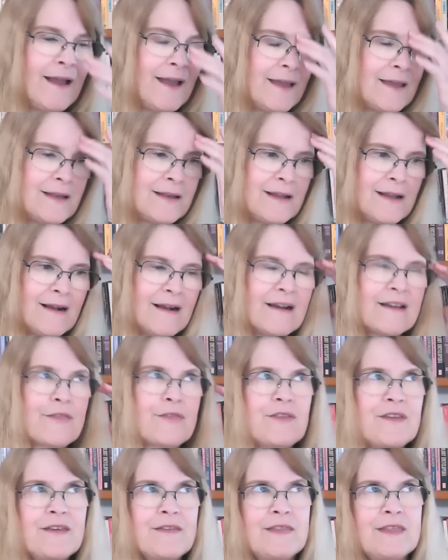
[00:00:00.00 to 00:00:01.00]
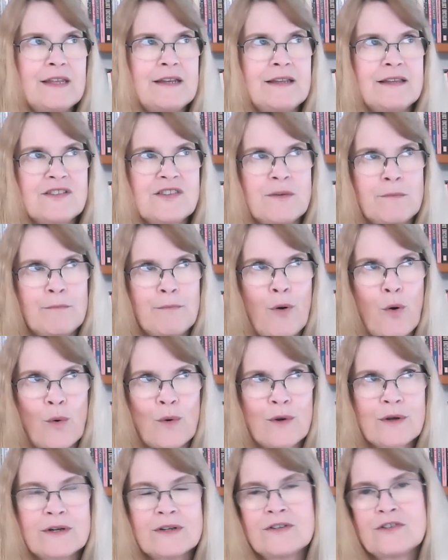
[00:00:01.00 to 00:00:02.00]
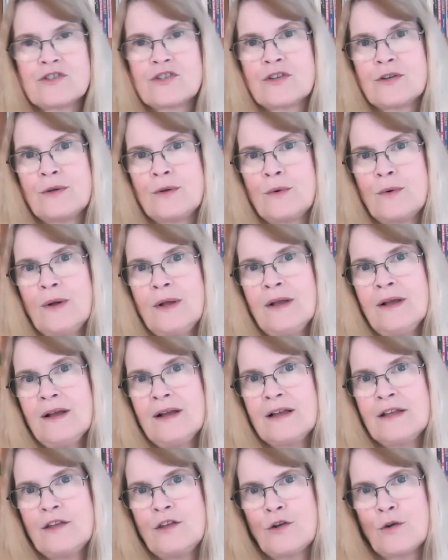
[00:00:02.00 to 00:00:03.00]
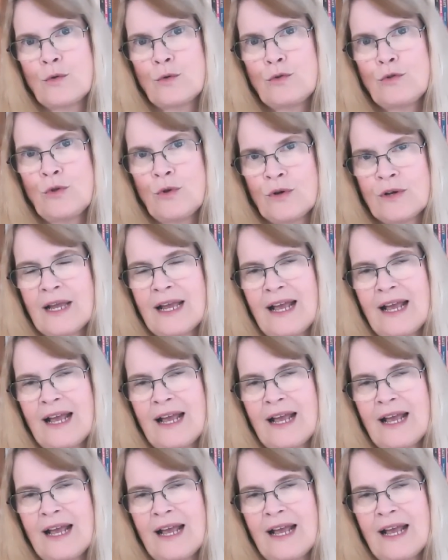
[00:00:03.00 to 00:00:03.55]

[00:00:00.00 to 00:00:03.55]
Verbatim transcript: And I think that it's important to, you know, look